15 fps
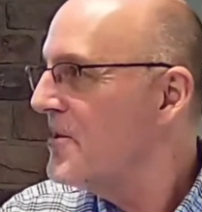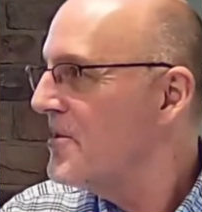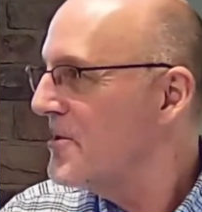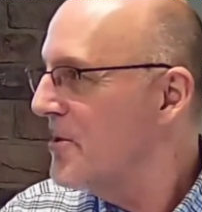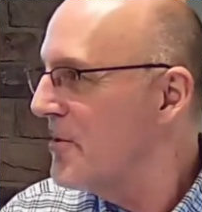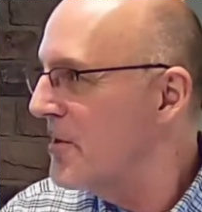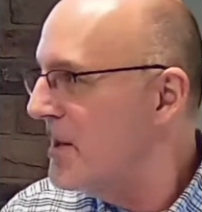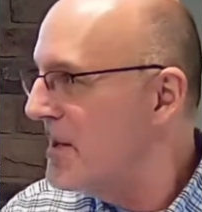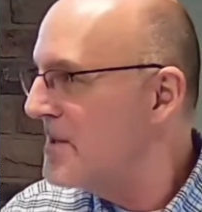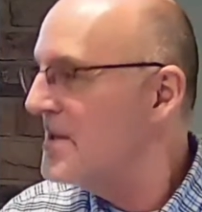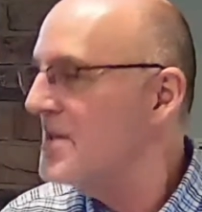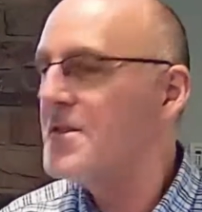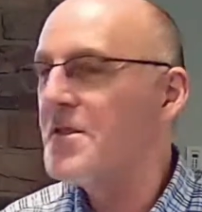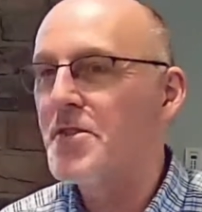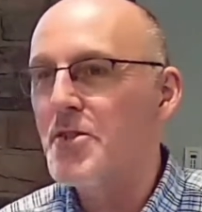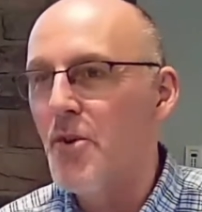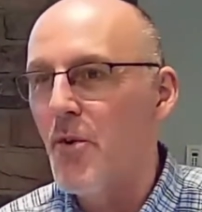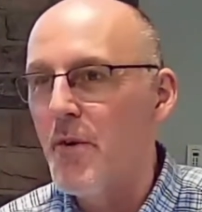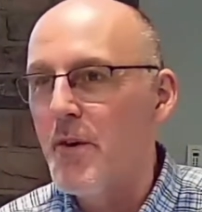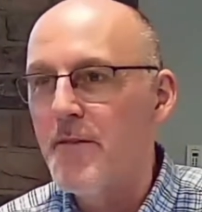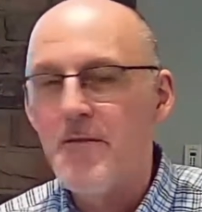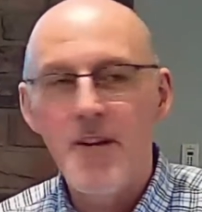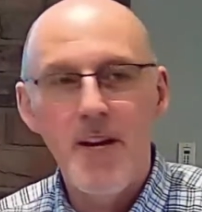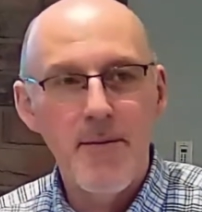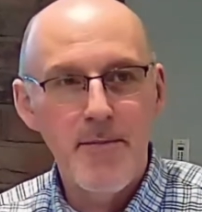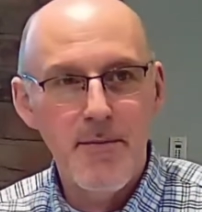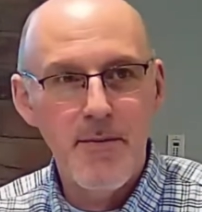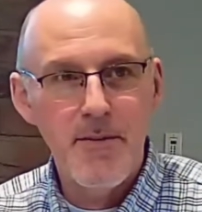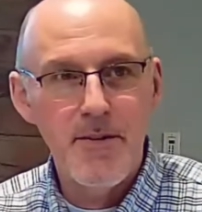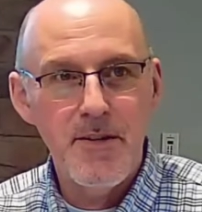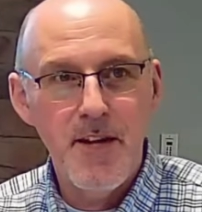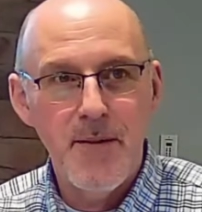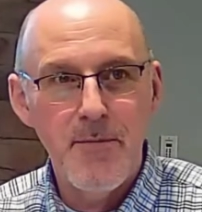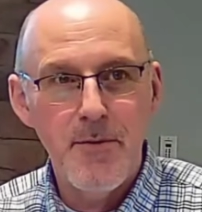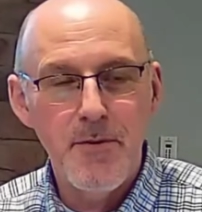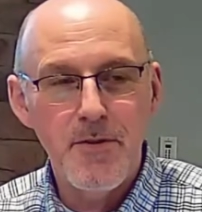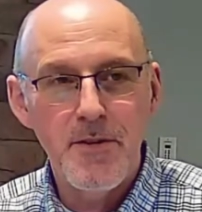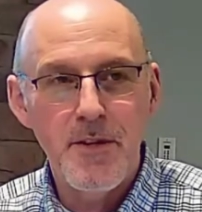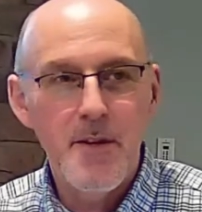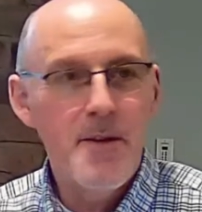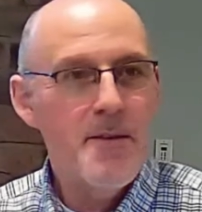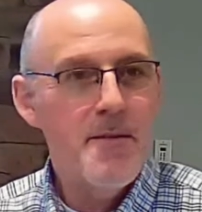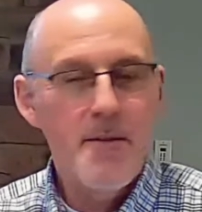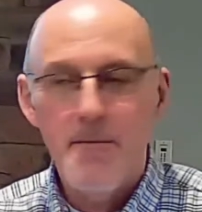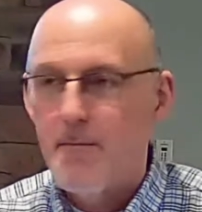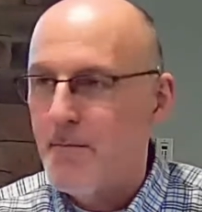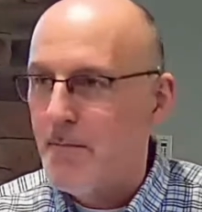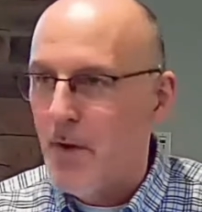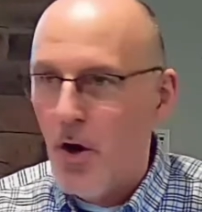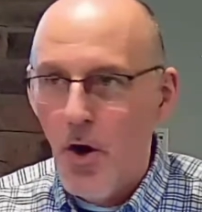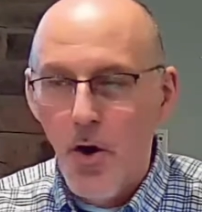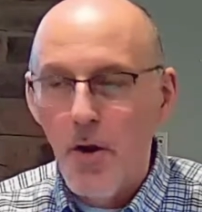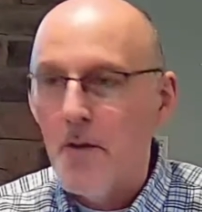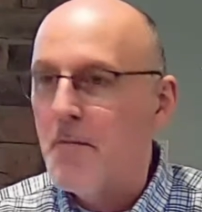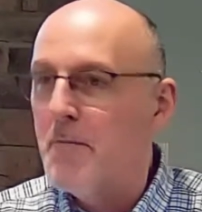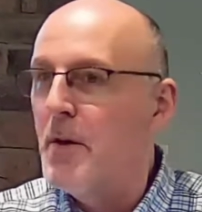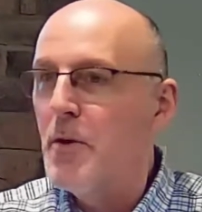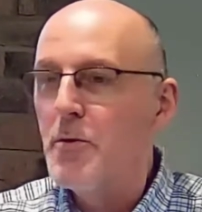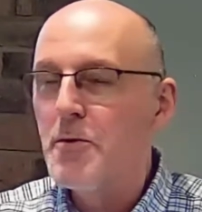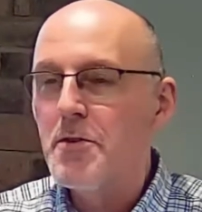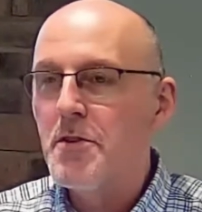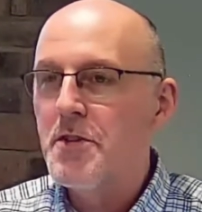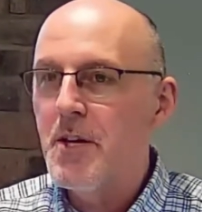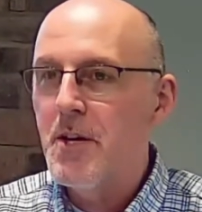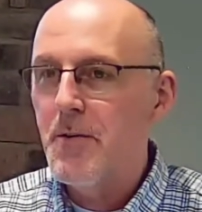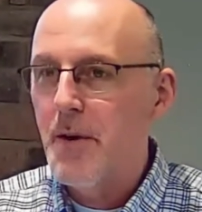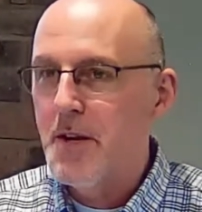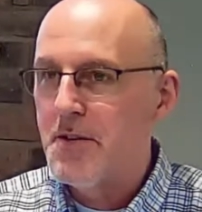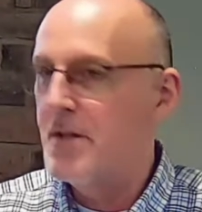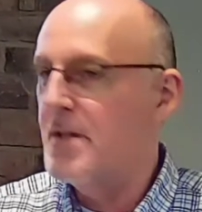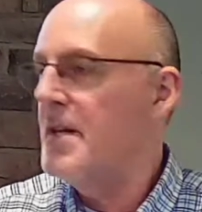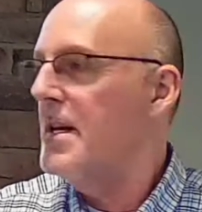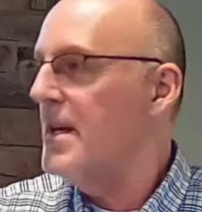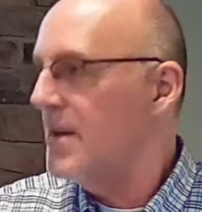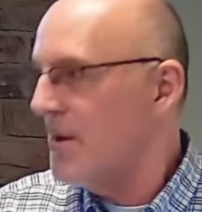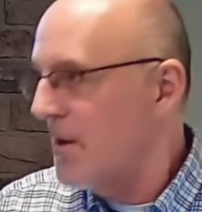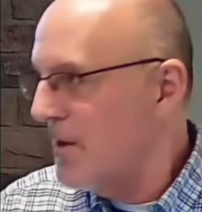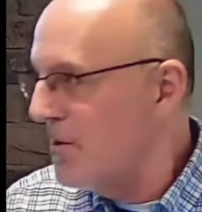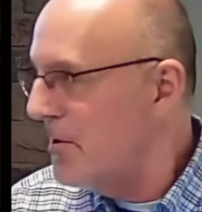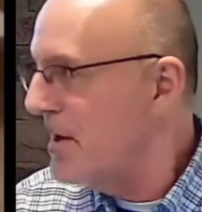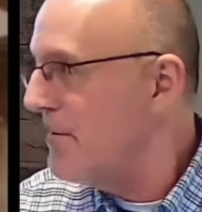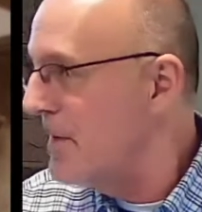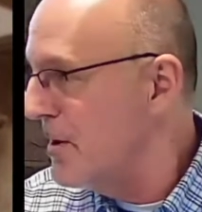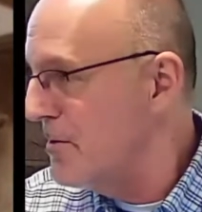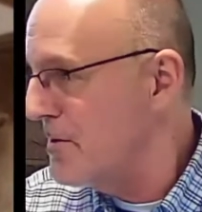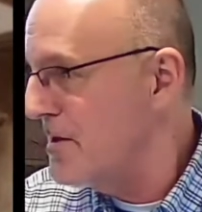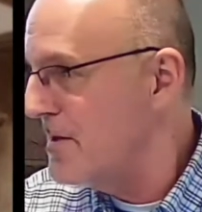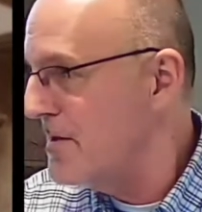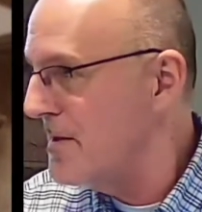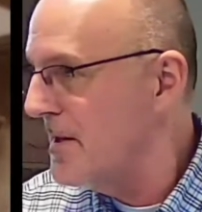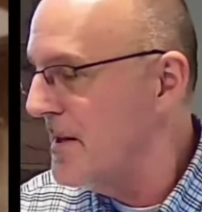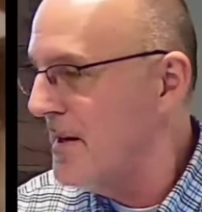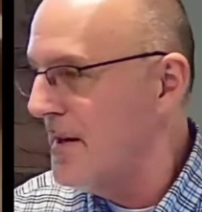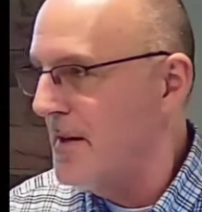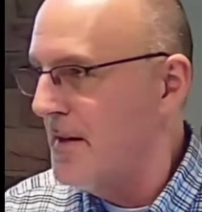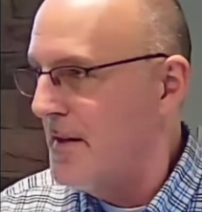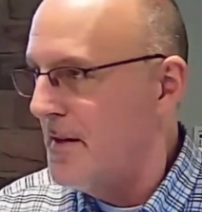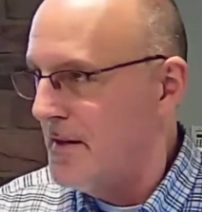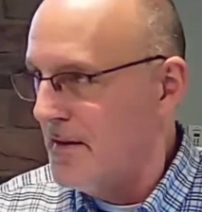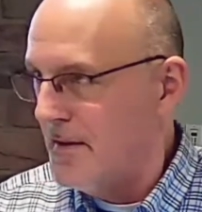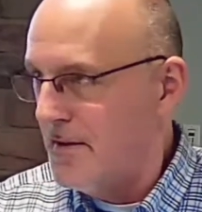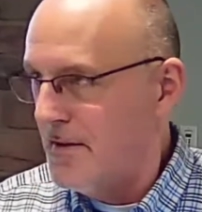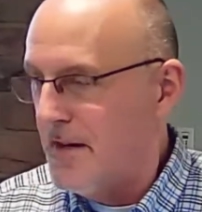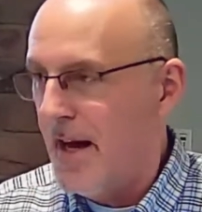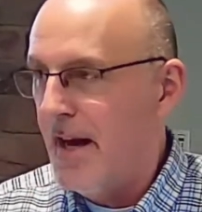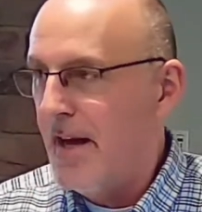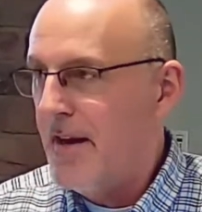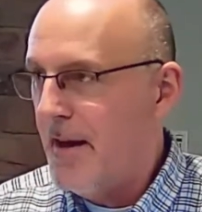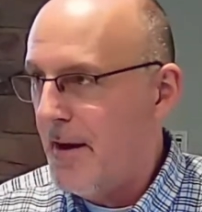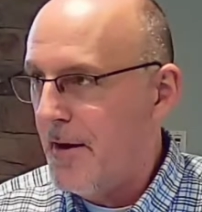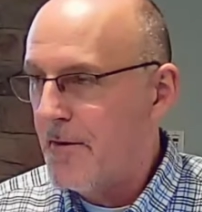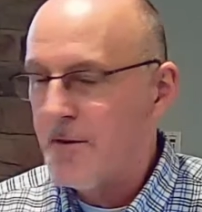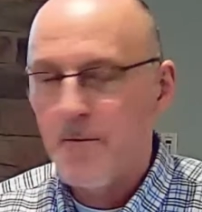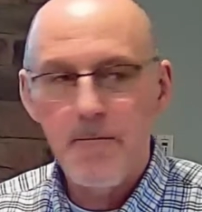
So this is the story of Numbers. All of Moses' generation, including Moses, died out.